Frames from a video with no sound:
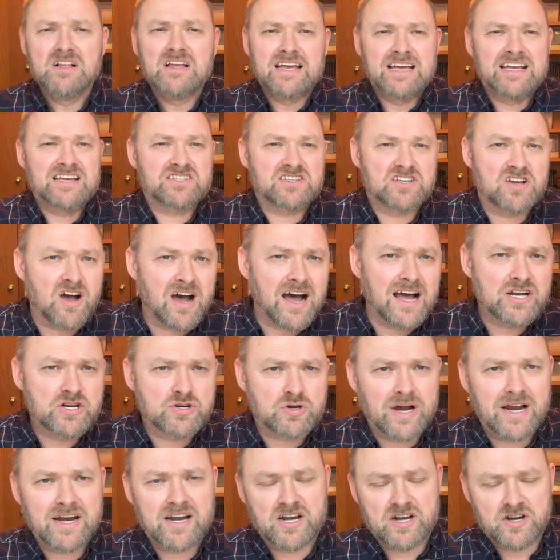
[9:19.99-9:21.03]
Is God
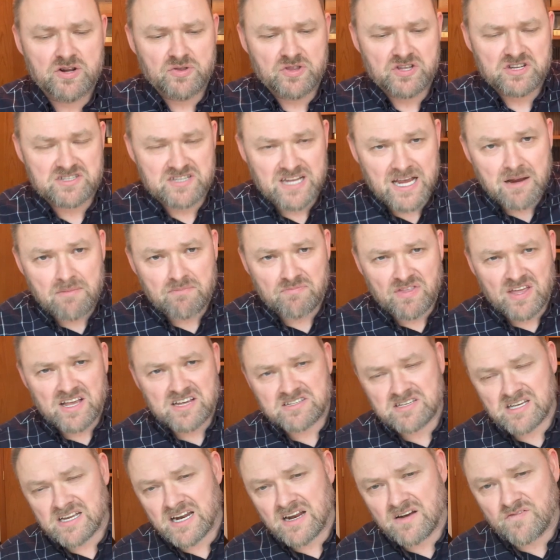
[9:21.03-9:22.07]
trying to do the same
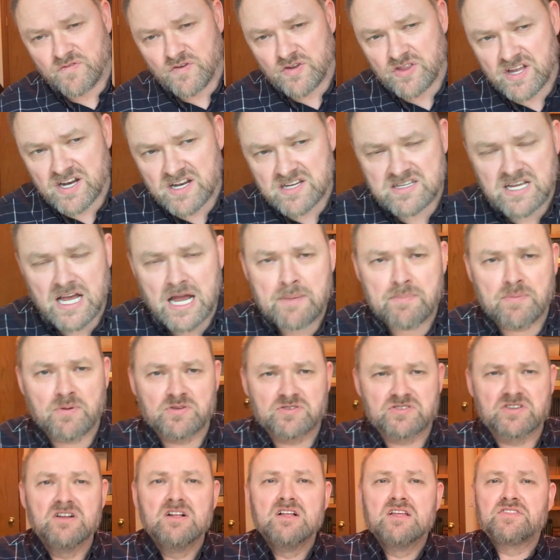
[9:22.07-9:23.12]
things he did for the
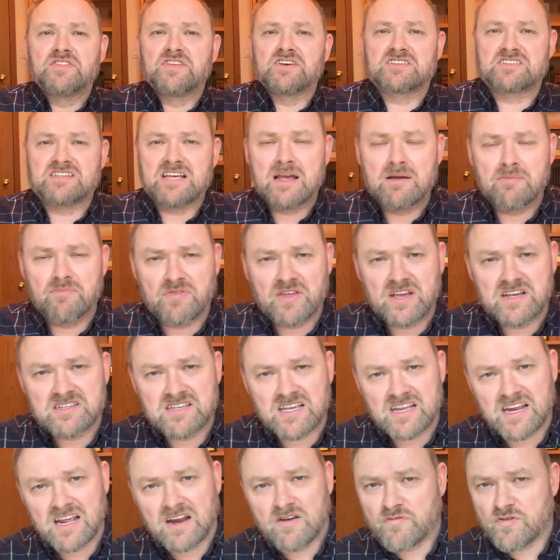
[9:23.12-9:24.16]
disciples, the same things
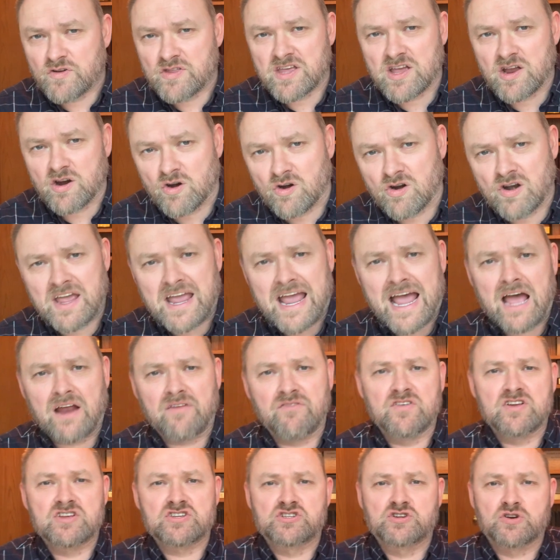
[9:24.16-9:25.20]
he did for the early
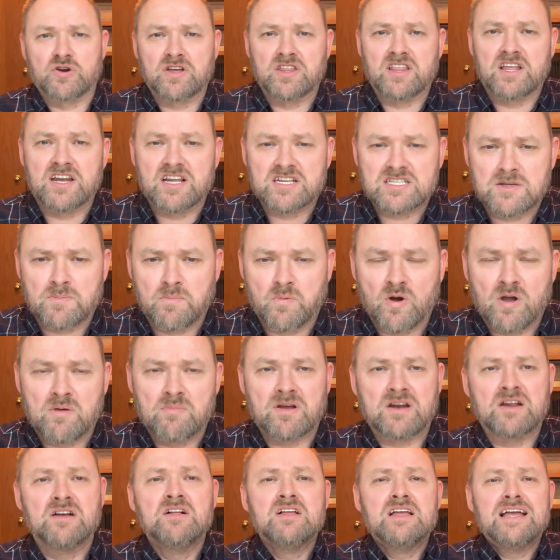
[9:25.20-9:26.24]
Adventists during the
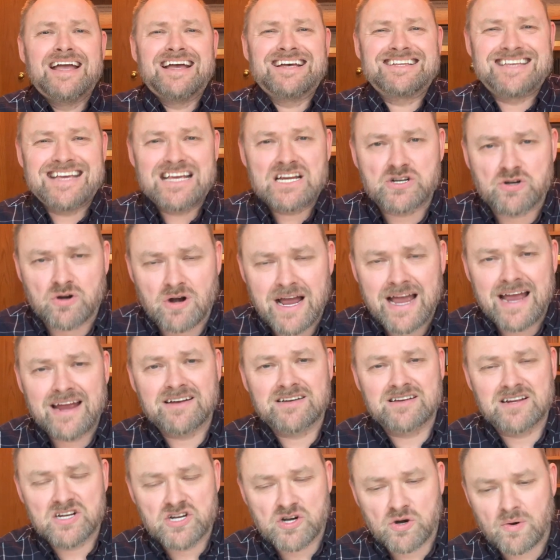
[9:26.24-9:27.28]
disappointment? Is he trying
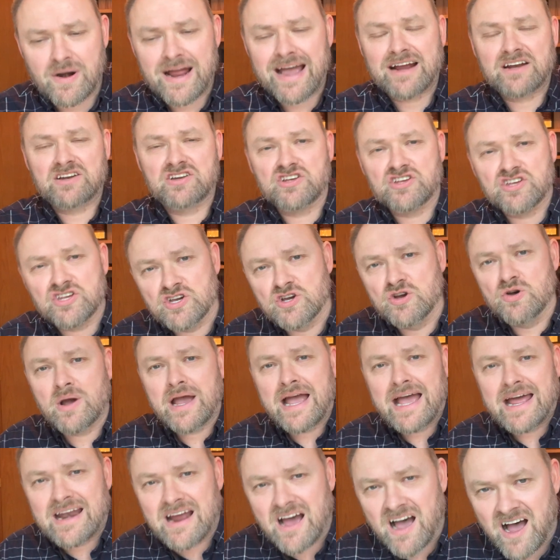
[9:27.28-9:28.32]
to direct you
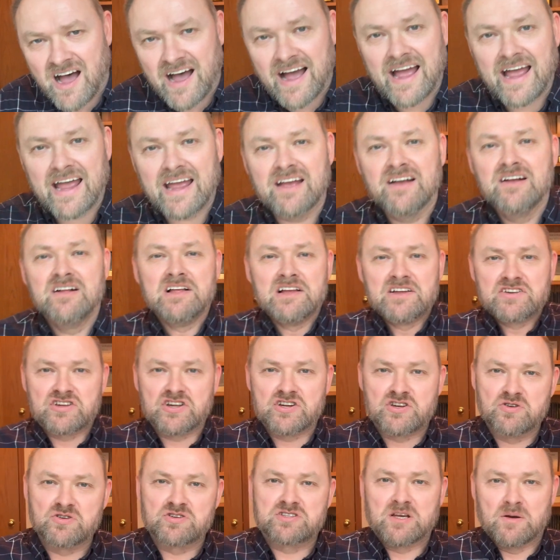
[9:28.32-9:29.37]
and I to
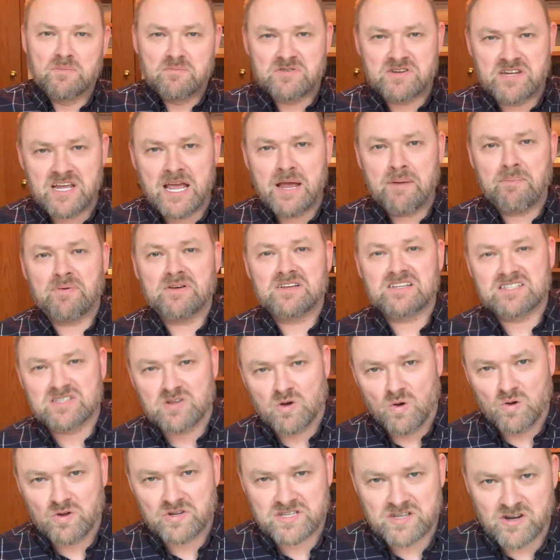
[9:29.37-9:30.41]
do some deep
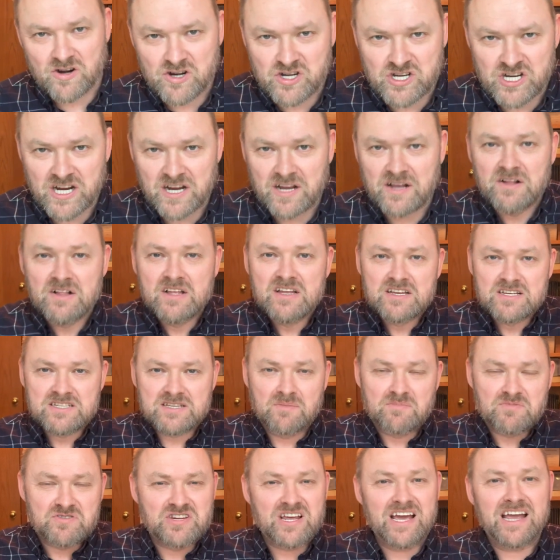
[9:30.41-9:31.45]
soul searching,
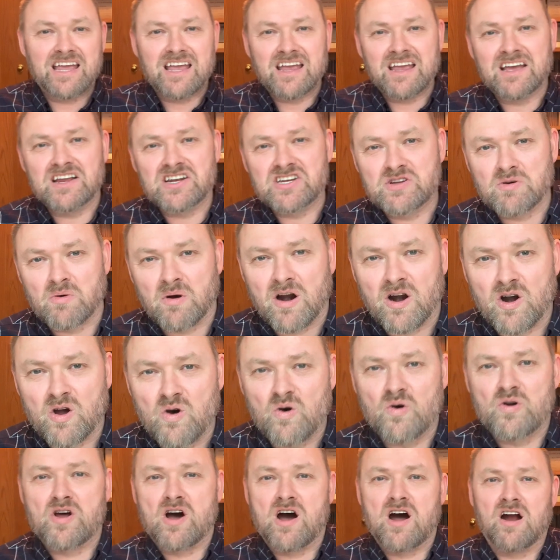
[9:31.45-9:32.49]
some digging into our
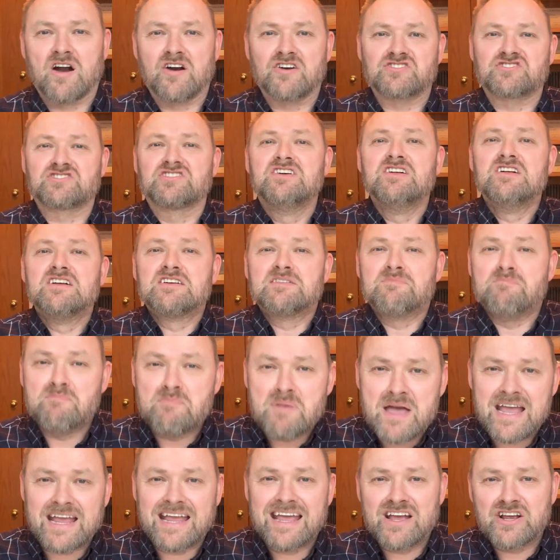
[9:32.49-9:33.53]
own hearts,
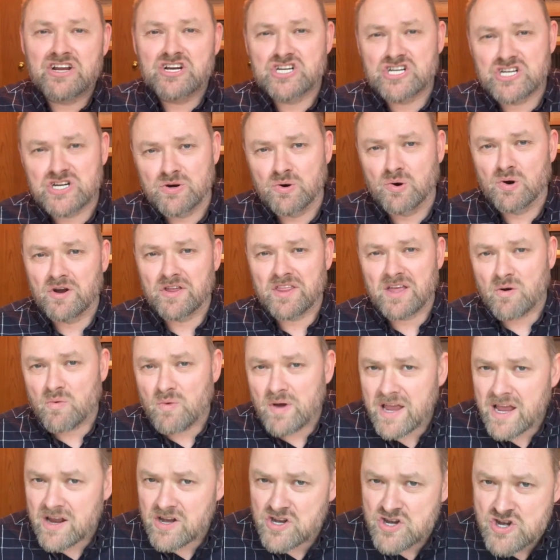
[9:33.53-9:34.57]
making sure that
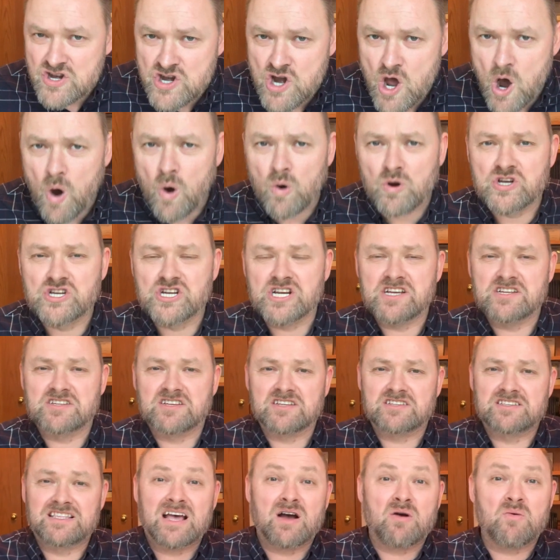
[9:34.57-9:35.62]
we know
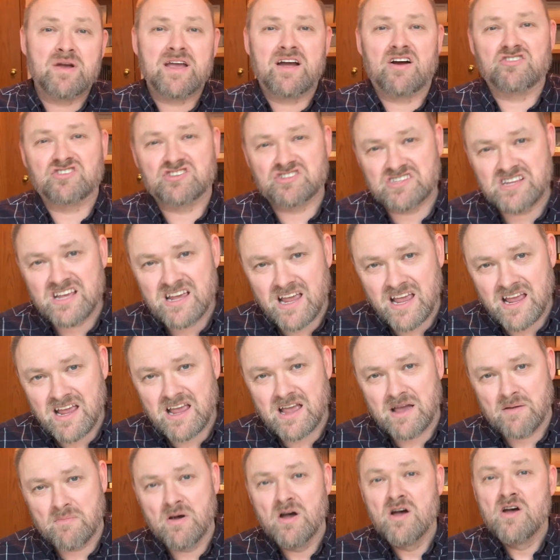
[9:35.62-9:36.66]
Jesus, that we are seeking
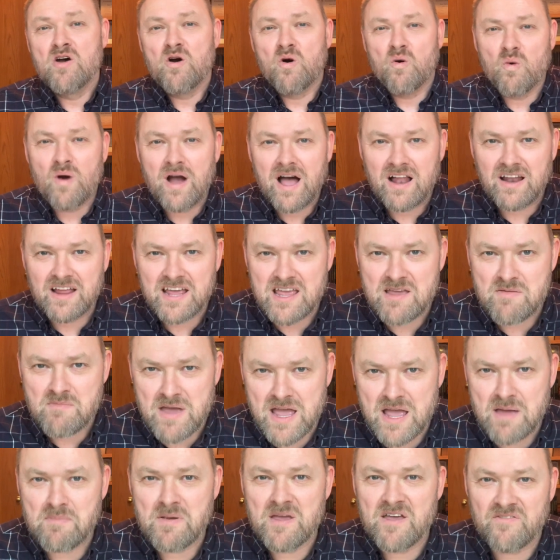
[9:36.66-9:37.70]
him while he
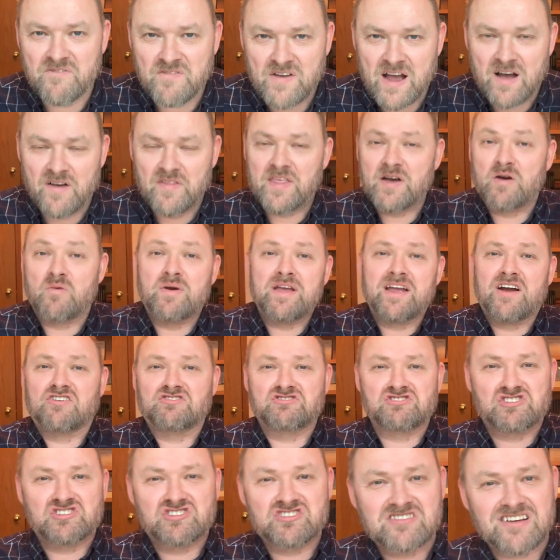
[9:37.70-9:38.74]
may be found, that we are
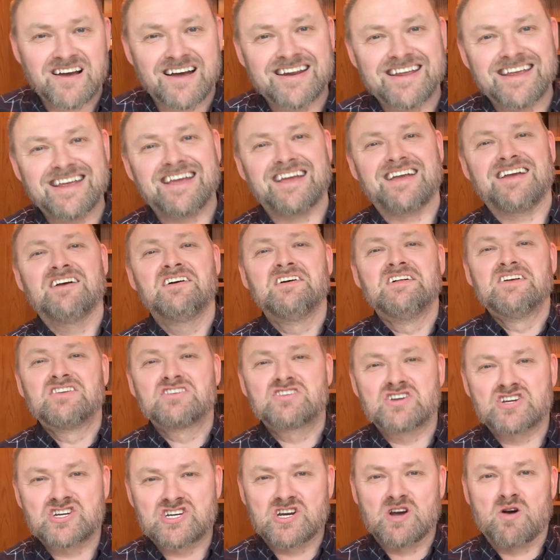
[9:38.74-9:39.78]
studying
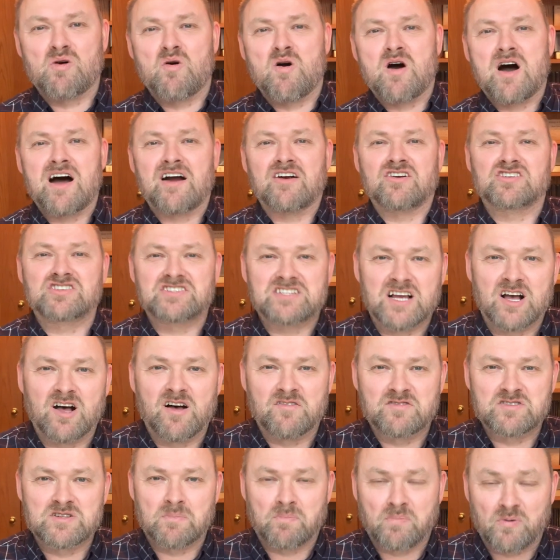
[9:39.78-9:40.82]
to show
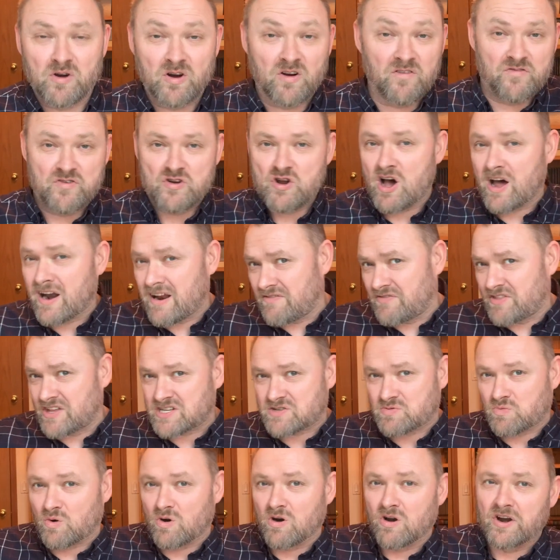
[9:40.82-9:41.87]
ourselves approved, not of
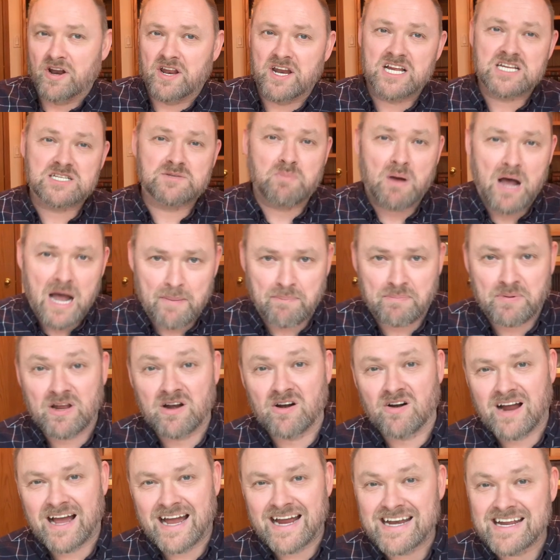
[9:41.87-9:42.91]
this world and its
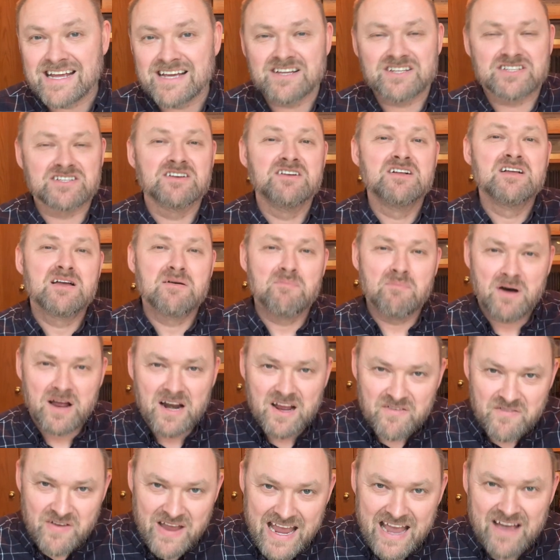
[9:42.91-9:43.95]
popular ideas, but
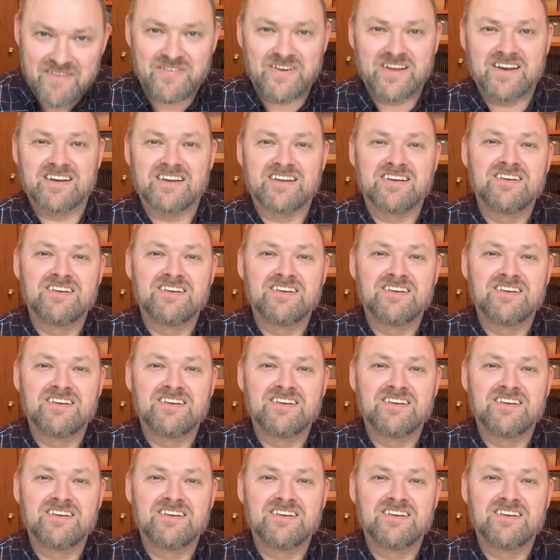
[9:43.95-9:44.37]
of heaven